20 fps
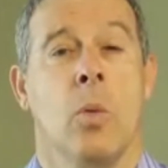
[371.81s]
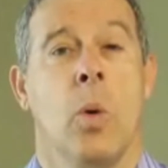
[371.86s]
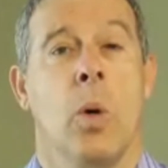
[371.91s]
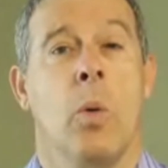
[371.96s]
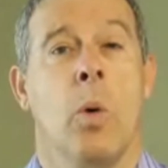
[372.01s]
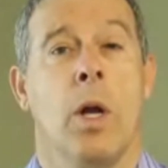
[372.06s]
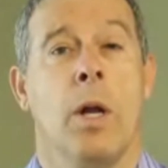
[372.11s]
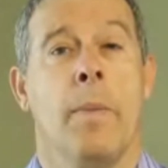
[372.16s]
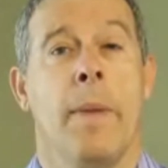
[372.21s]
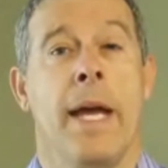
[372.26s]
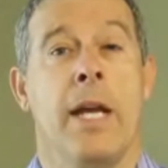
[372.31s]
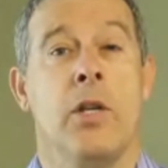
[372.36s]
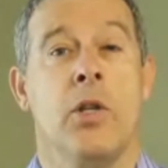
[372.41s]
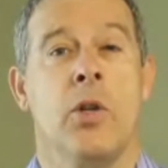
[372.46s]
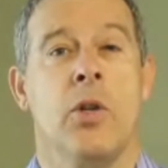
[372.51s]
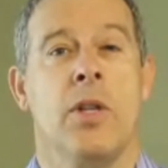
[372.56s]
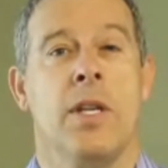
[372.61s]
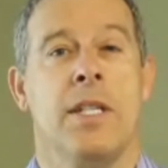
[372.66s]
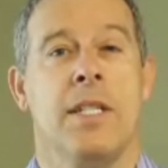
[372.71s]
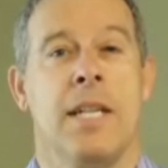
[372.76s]
We want to make
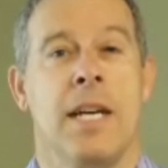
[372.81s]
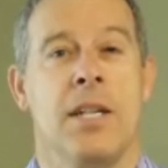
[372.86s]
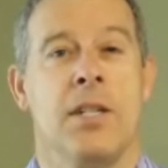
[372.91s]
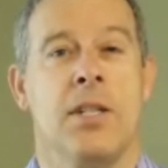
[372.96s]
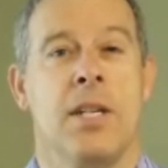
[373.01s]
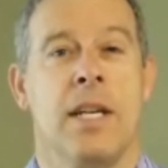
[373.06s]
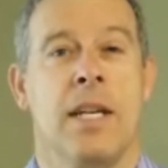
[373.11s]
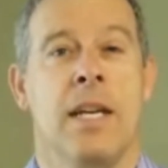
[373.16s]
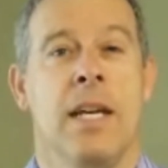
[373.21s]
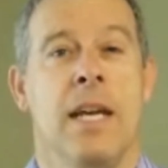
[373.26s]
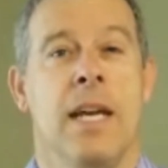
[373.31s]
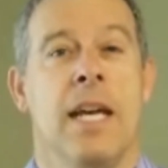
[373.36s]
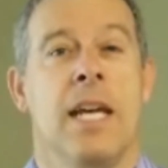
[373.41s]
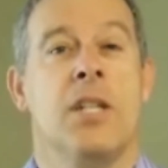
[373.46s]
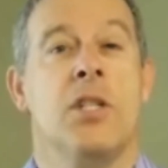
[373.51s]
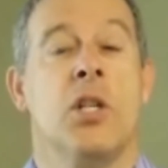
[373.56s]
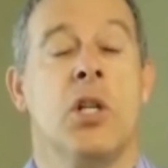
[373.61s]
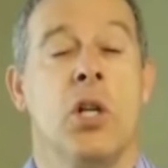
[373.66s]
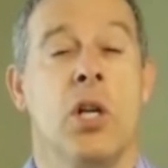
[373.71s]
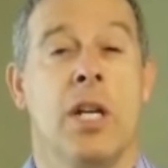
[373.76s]
sure that testing
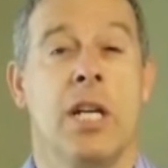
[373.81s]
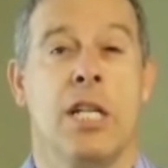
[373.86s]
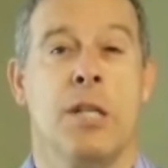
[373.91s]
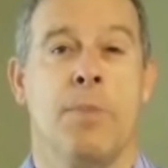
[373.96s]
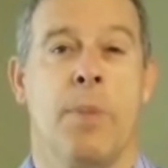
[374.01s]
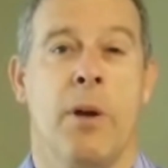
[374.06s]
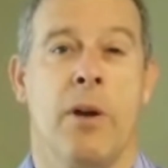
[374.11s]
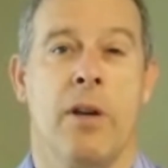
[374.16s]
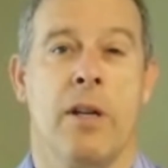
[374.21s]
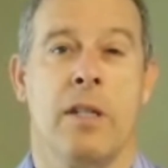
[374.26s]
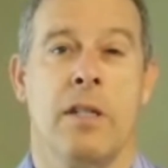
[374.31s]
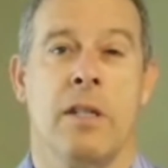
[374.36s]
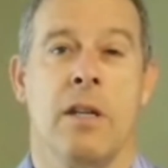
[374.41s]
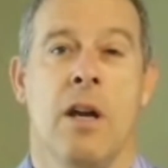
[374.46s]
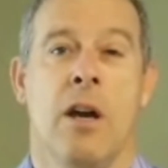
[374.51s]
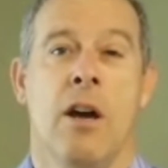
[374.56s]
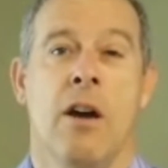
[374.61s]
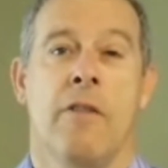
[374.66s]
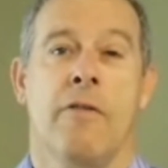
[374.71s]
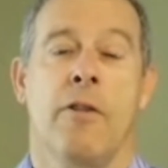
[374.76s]
is a good
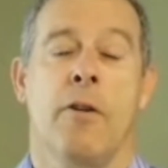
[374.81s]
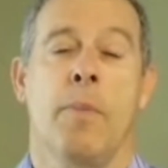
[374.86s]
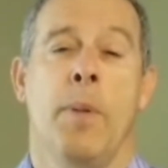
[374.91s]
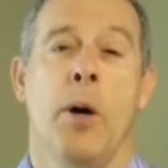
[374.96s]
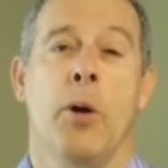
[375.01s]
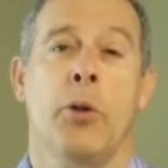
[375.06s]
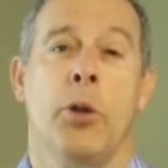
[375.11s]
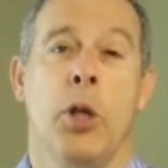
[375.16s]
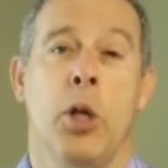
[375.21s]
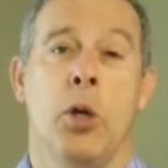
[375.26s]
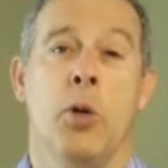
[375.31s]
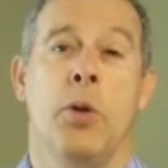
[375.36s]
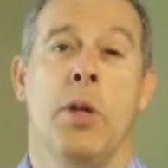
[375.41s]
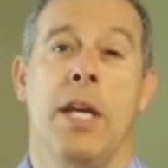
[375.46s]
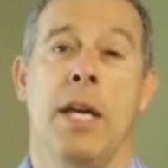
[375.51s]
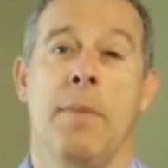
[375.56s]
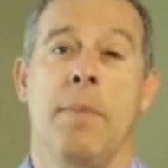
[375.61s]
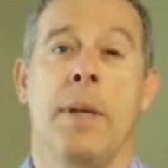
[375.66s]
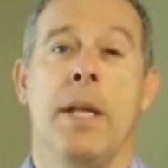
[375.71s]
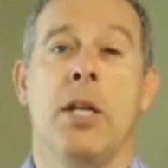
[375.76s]
experience for both you,
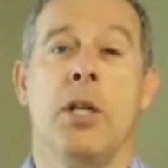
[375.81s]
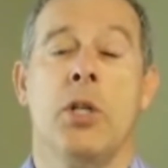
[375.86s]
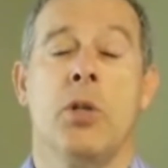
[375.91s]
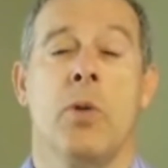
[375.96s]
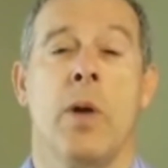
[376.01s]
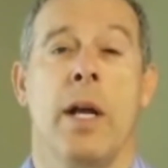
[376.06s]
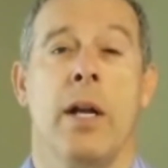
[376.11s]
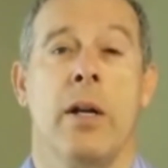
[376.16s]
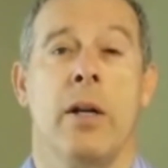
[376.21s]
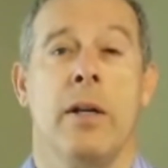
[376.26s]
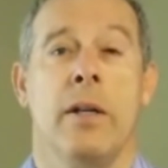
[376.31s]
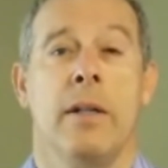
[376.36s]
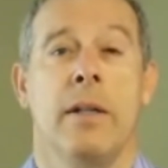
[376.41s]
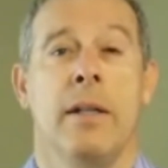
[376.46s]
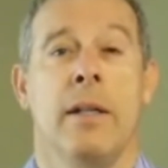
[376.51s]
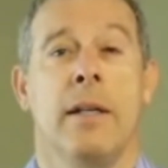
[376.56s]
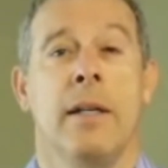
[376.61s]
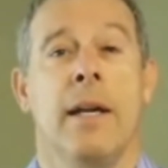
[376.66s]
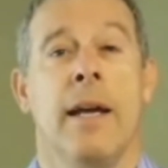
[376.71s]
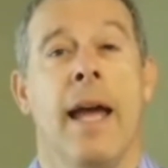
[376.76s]
the administrator,
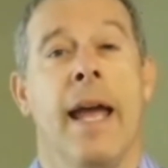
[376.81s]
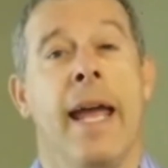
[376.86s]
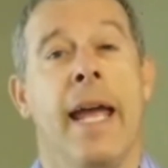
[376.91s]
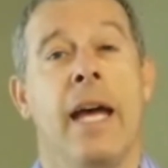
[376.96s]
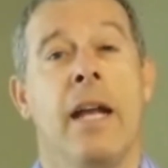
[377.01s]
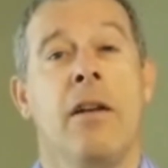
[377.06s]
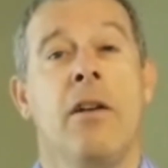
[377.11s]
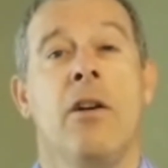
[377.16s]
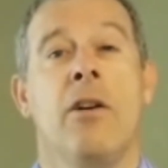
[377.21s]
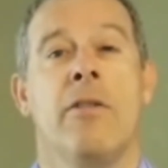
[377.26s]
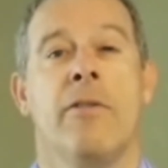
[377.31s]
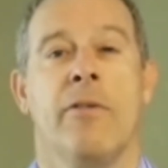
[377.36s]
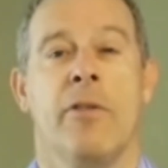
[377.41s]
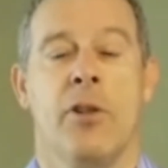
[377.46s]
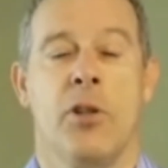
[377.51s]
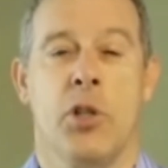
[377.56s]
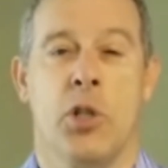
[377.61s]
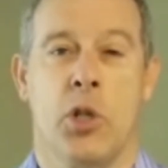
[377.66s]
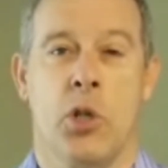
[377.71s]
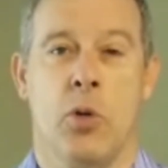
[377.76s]
and
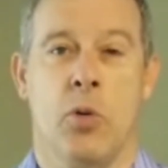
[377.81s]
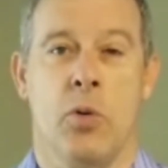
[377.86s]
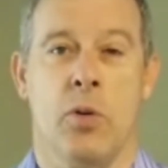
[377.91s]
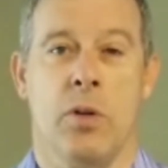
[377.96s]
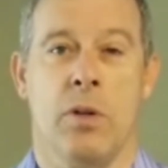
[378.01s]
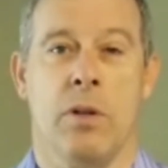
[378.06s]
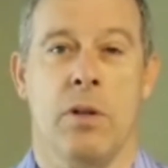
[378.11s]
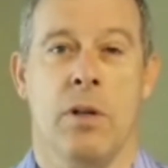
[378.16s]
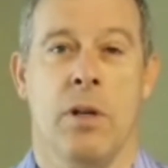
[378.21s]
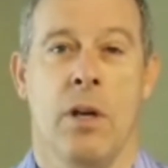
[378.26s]
for the student,